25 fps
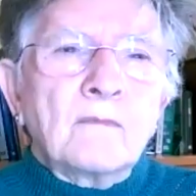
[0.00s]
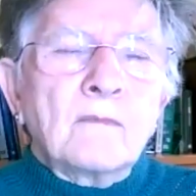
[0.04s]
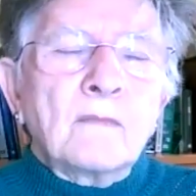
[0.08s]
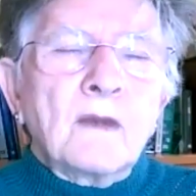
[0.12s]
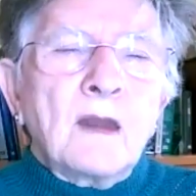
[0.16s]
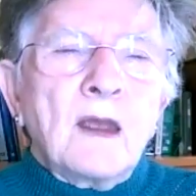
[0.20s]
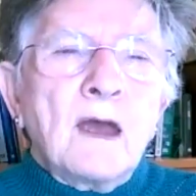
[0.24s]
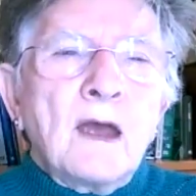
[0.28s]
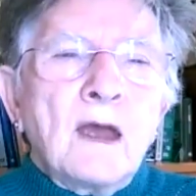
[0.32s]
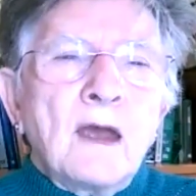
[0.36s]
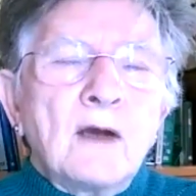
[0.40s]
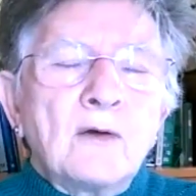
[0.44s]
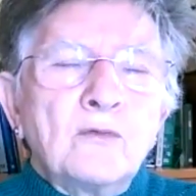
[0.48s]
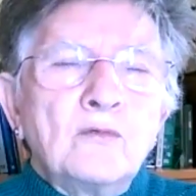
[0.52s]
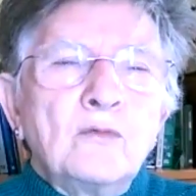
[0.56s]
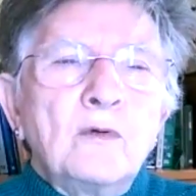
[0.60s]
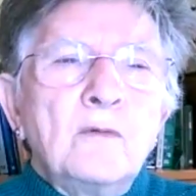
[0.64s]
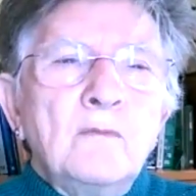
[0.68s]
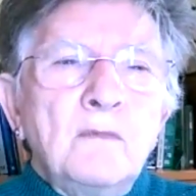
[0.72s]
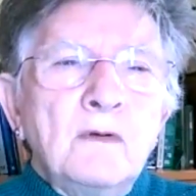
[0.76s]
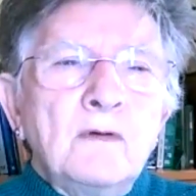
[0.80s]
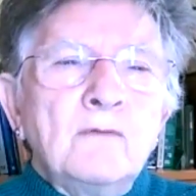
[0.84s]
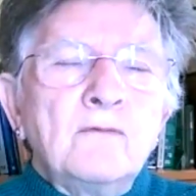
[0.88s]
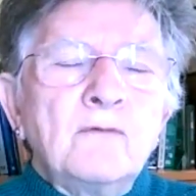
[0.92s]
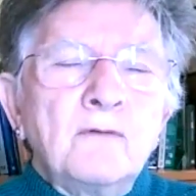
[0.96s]
I had
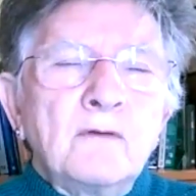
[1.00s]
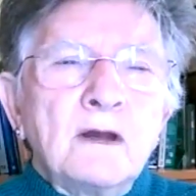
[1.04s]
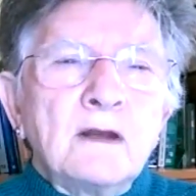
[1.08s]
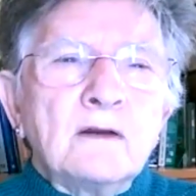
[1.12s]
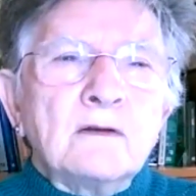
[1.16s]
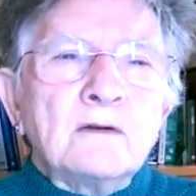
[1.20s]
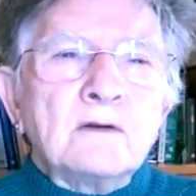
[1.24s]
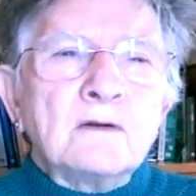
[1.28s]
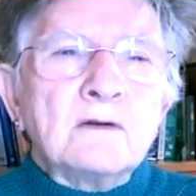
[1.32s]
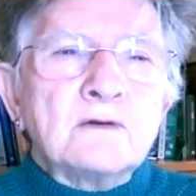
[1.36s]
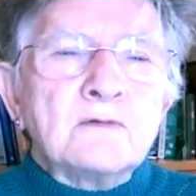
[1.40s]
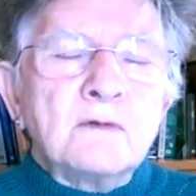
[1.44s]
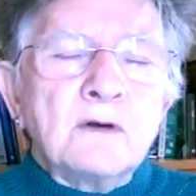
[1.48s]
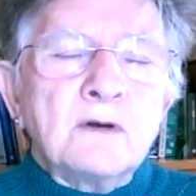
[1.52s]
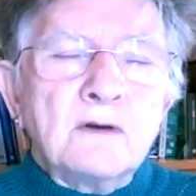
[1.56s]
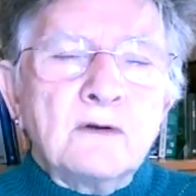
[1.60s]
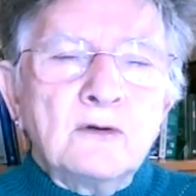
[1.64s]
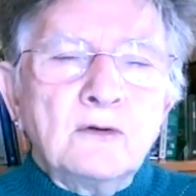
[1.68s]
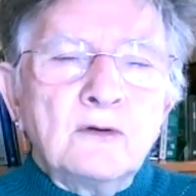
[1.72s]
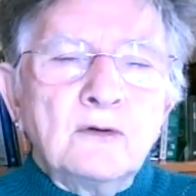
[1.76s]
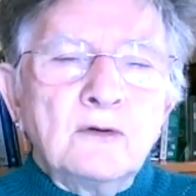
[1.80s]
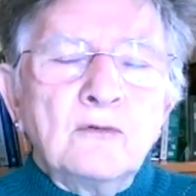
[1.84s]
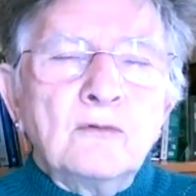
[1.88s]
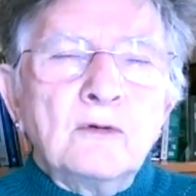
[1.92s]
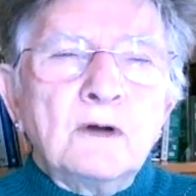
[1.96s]
women friends
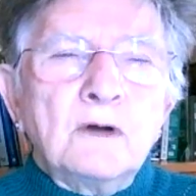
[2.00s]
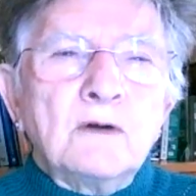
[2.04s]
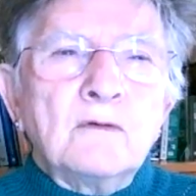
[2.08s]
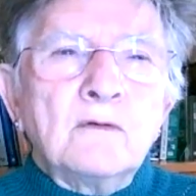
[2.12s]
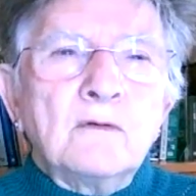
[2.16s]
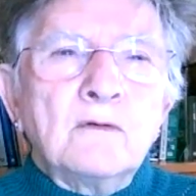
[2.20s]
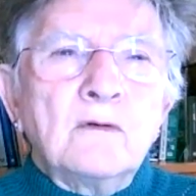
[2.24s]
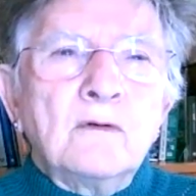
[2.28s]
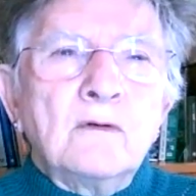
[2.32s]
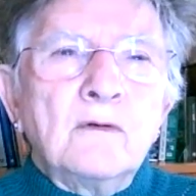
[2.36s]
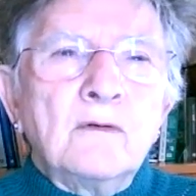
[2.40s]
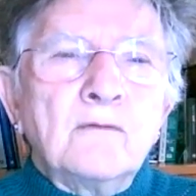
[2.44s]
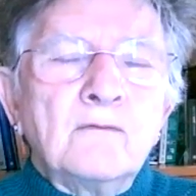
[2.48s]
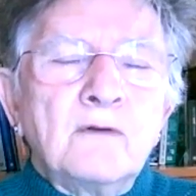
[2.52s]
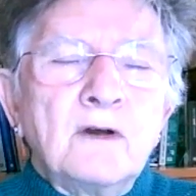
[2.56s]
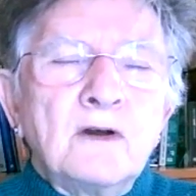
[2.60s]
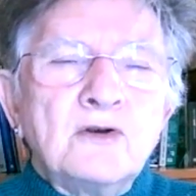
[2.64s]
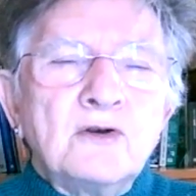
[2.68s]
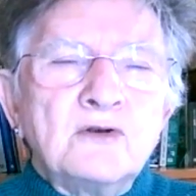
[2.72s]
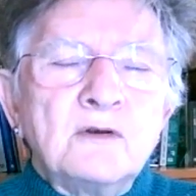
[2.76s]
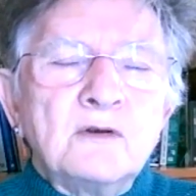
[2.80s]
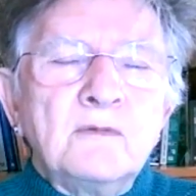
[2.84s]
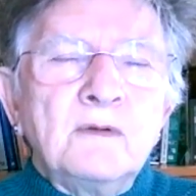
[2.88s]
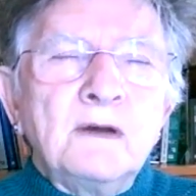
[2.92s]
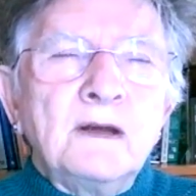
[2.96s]
and the
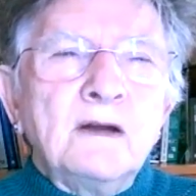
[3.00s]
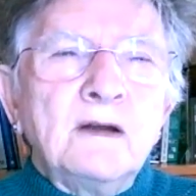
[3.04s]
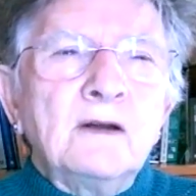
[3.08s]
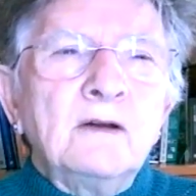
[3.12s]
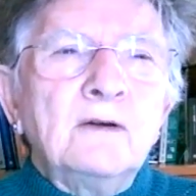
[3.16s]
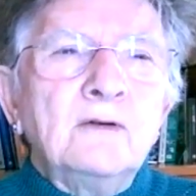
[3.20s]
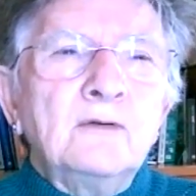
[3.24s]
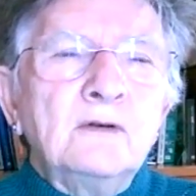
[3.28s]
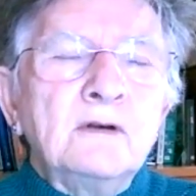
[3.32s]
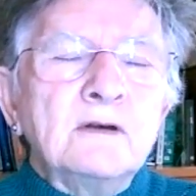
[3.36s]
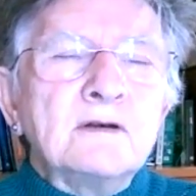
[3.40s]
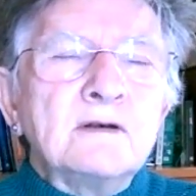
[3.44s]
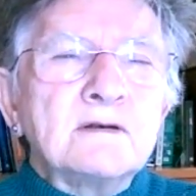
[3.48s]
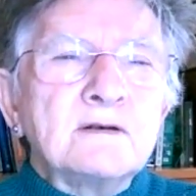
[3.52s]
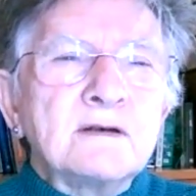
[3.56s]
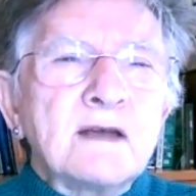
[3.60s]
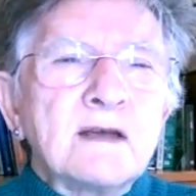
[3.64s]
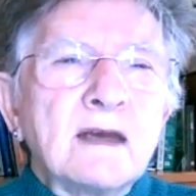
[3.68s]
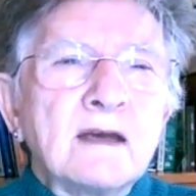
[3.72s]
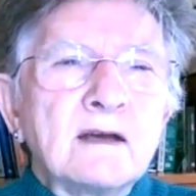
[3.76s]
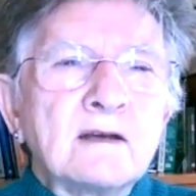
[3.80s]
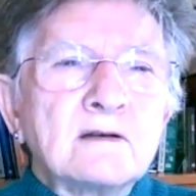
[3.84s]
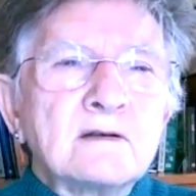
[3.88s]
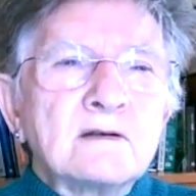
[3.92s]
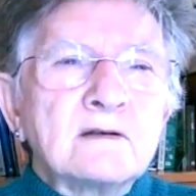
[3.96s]
friendship included
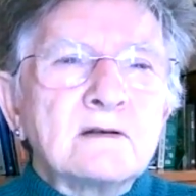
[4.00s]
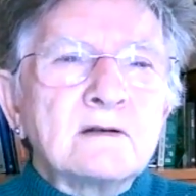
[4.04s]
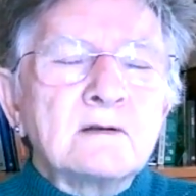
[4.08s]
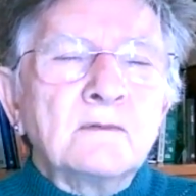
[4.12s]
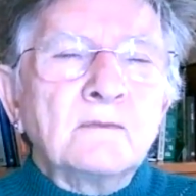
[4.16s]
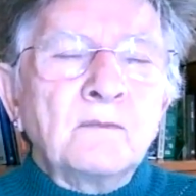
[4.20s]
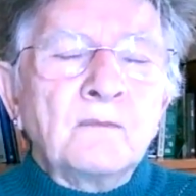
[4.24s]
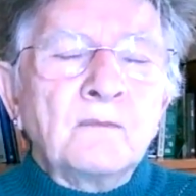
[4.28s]
sex.